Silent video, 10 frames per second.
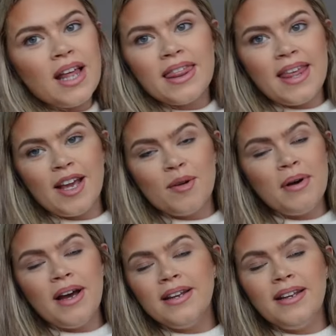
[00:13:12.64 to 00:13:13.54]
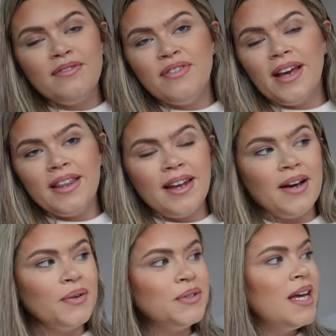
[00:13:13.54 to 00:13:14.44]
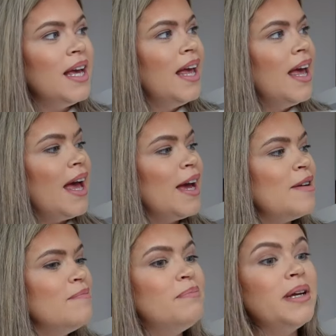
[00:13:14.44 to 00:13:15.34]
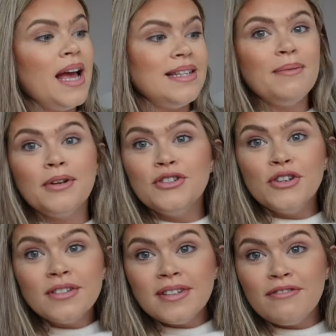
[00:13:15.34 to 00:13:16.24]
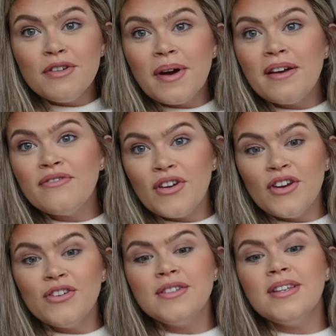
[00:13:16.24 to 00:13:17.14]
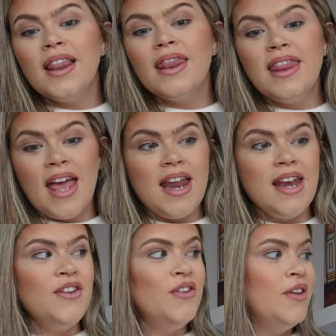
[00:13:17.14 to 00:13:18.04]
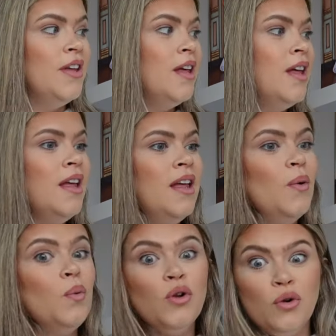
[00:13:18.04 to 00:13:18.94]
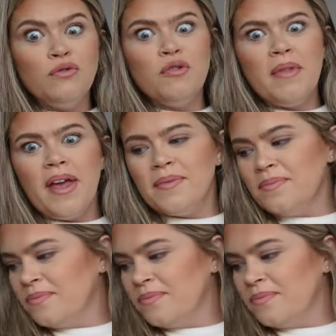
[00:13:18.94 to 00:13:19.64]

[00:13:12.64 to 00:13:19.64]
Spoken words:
I think, but I need to figure that out. But yes, I'm gonna dust everywhere first, then we'll go from there.